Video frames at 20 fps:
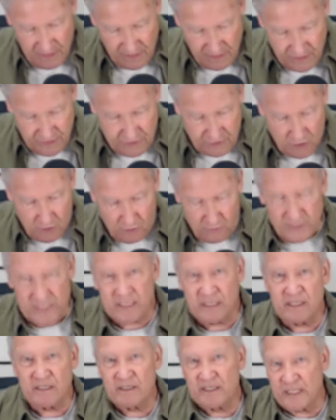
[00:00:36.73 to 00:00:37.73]
So
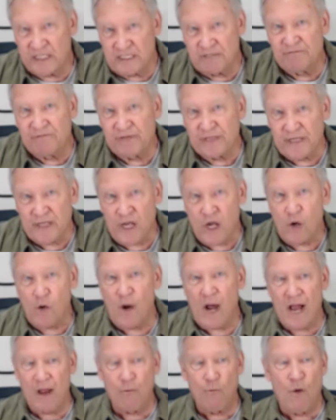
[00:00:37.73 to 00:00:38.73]
in this video,
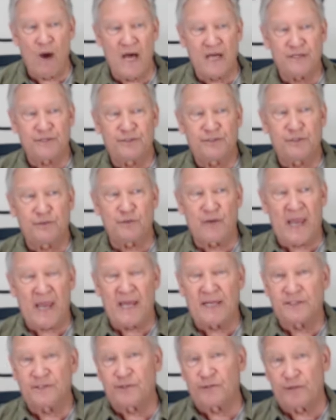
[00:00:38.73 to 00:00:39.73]
I want to
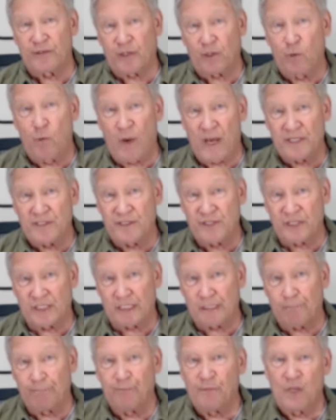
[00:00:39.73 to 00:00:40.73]
answer the
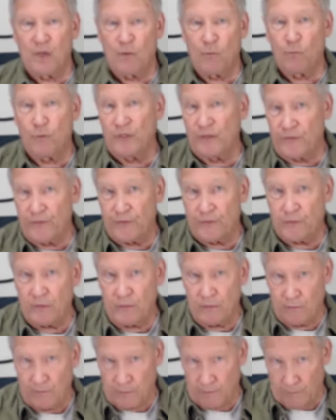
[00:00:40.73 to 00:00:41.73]
question, will the
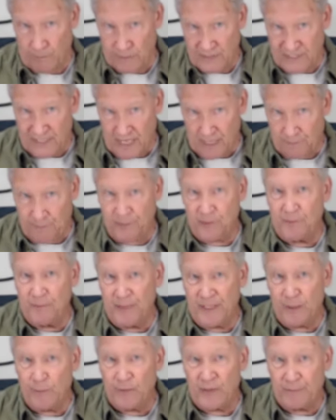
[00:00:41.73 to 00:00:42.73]
temple
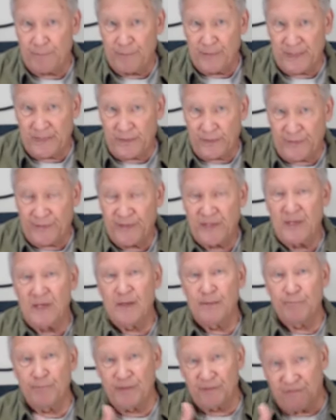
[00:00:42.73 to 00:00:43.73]
be rebuilt
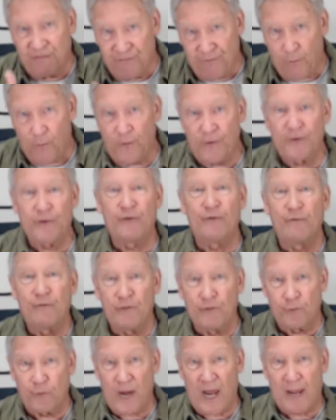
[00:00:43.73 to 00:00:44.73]
before
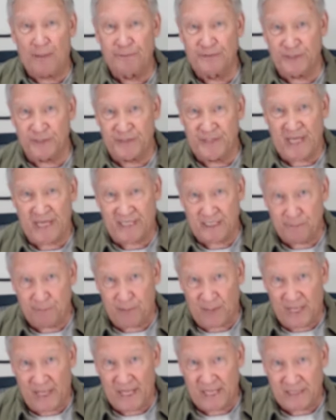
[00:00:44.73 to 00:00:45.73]
the rapture takes
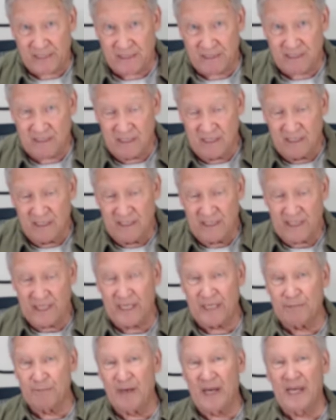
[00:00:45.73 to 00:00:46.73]
place?
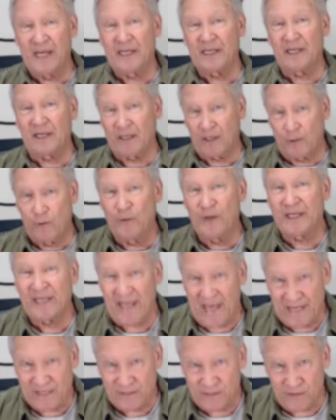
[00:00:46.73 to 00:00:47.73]
And my quick
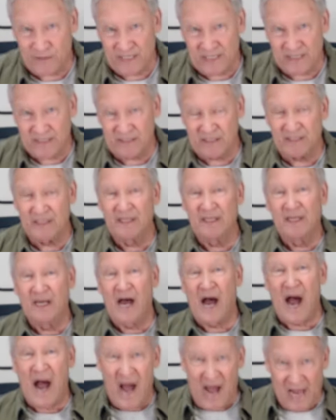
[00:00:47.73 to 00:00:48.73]
answer is,
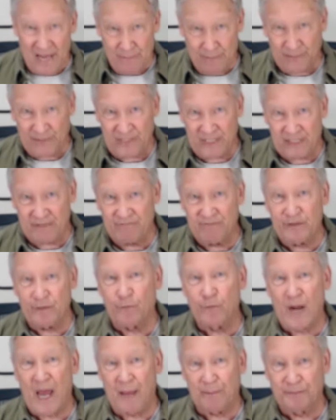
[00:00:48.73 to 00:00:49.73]
I believe the
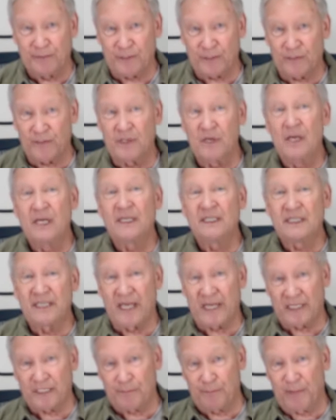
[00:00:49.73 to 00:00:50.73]
rapture
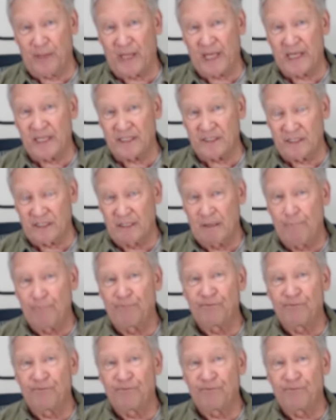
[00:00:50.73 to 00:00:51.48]
takes place